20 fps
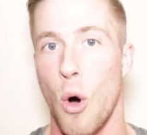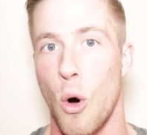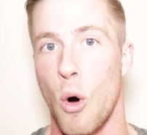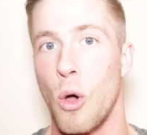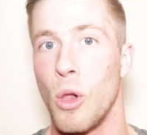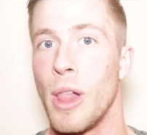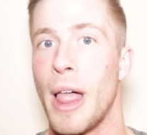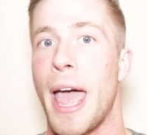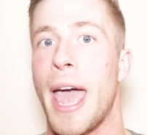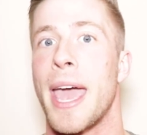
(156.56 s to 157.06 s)

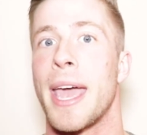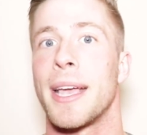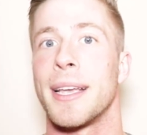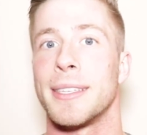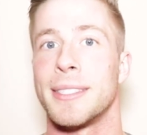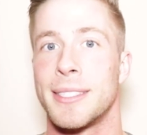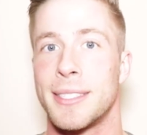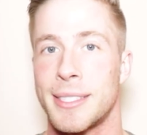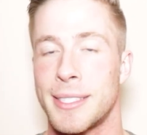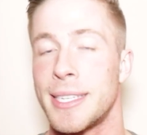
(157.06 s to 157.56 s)
whole
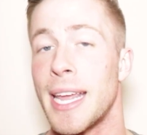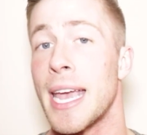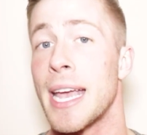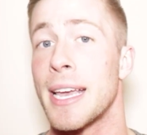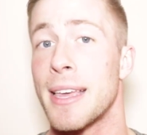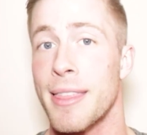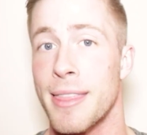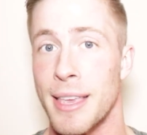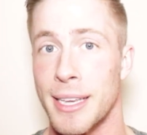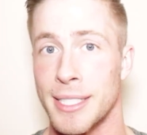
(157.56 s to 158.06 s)
eggs,
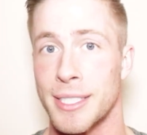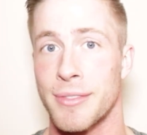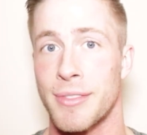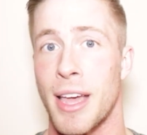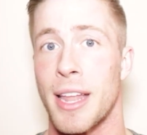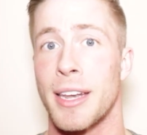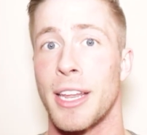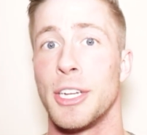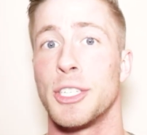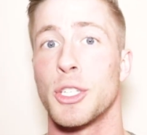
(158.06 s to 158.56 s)
steak, things of
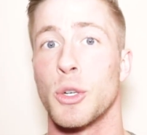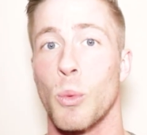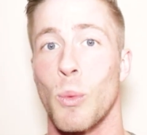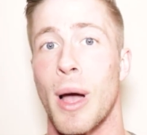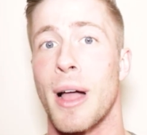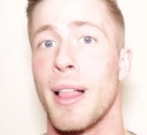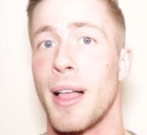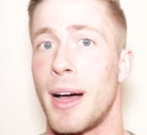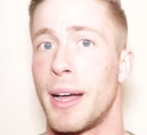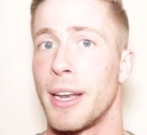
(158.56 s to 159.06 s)
that nature
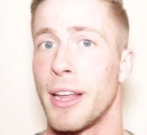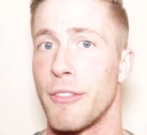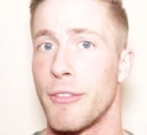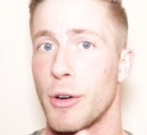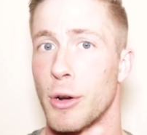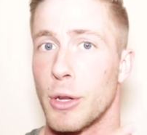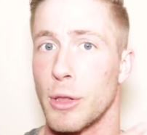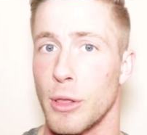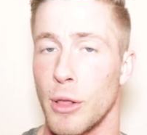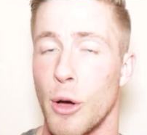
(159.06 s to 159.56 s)
while on a
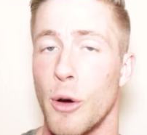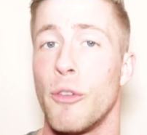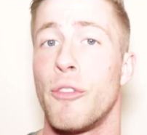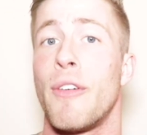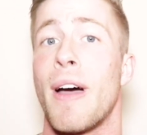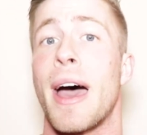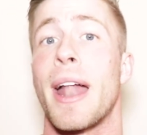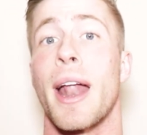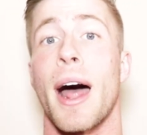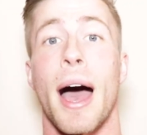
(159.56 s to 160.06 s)
very
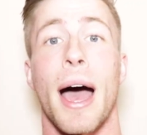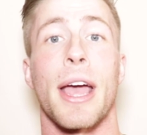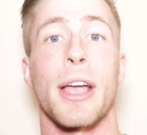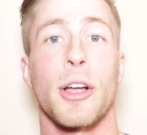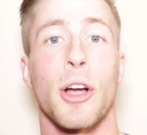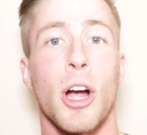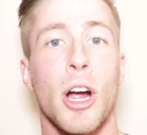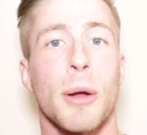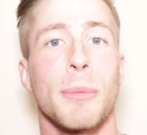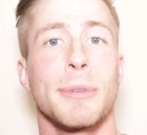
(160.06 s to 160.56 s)
low-fat,
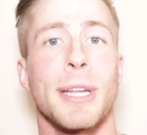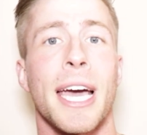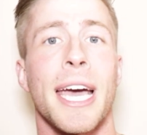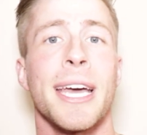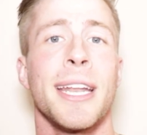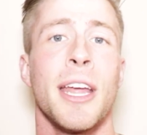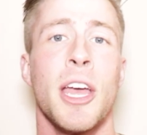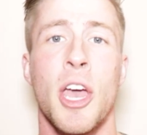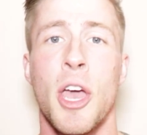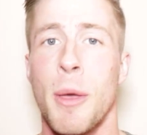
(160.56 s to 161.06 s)
high-carb
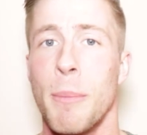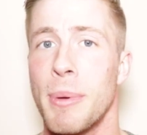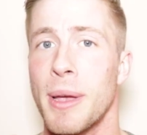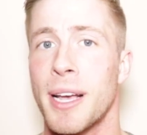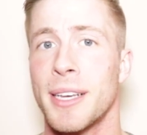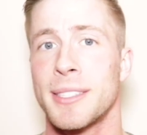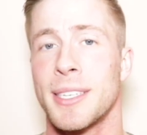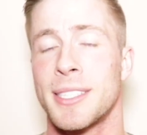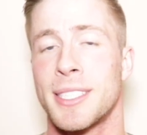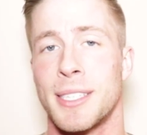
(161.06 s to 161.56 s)
diet
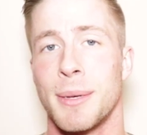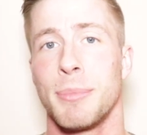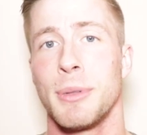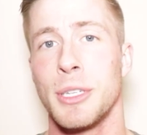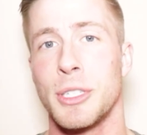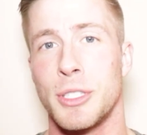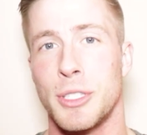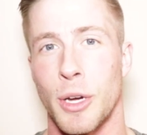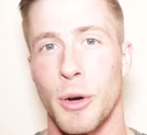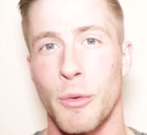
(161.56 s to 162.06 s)
because they
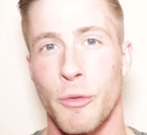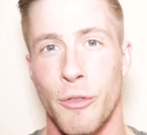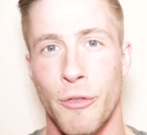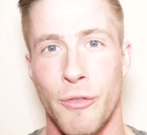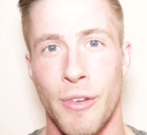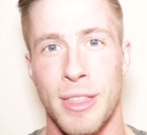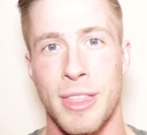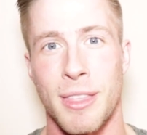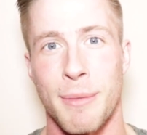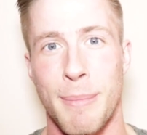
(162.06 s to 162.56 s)
simply don't
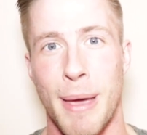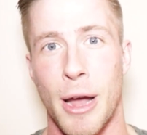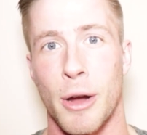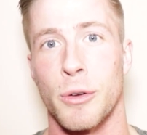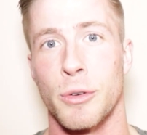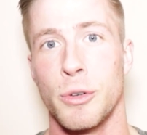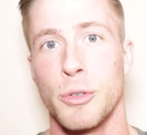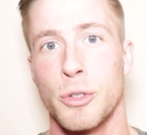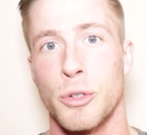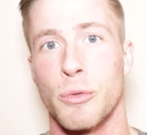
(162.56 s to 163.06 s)
fit the
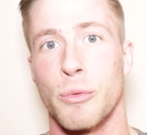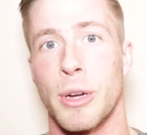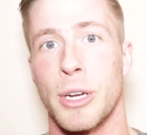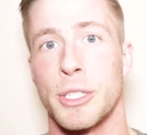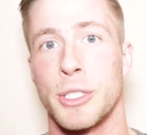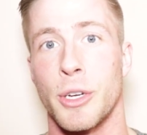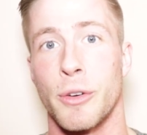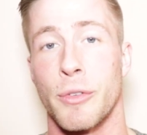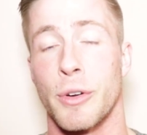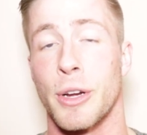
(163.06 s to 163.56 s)
macronutrient
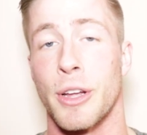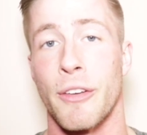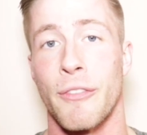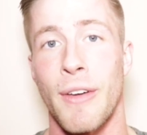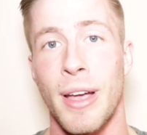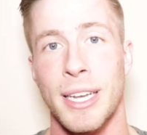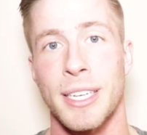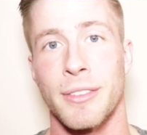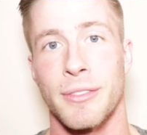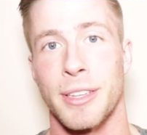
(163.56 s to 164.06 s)
ratio very
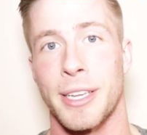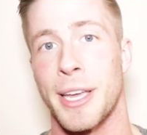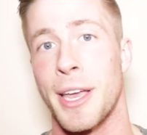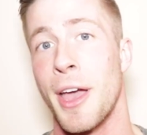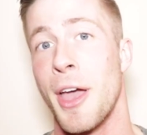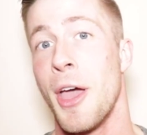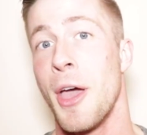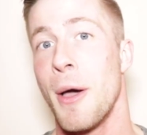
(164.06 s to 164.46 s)
effectively.